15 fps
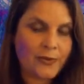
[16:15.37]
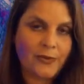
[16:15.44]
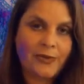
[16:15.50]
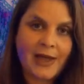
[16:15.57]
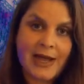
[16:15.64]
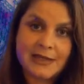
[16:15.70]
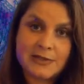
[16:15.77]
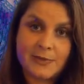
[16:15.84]

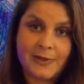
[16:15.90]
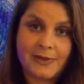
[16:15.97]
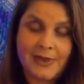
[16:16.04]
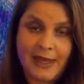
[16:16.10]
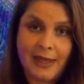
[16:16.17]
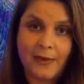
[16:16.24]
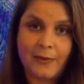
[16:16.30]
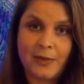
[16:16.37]
that's what
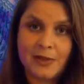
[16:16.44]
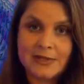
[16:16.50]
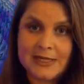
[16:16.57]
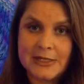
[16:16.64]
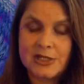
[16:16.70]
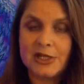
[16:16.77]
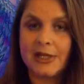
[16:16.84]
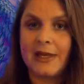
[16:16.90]
they were
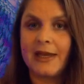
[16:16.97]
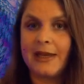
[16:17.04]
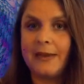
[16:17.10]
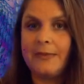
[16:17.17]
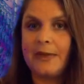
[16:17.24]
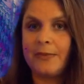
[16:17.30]
teaching him.